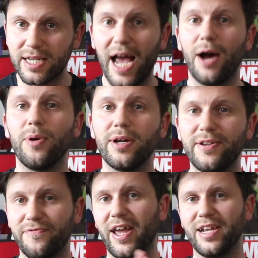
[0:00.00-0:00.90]
tower
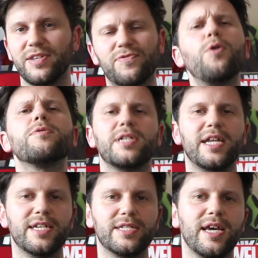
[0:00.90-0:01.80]
defense. Of course it
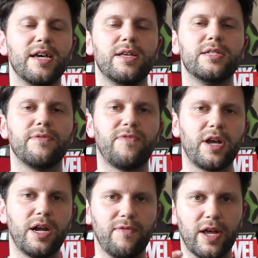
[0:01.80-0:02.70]
is. This is a
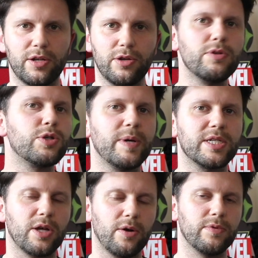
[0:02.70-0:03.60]
very kind of like new
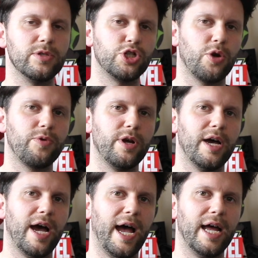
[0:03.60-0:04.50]
twist on the
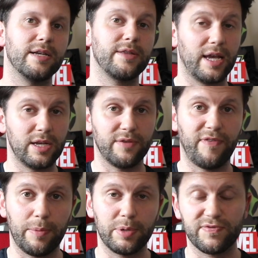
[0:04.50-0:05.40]
genre and thank you to
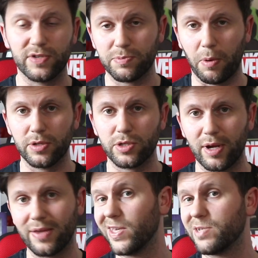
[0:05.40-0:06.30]
developers for
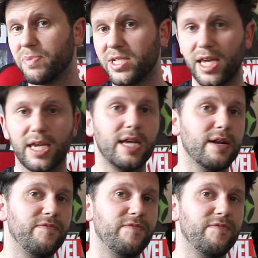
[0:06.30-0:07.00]
sponsoring this particular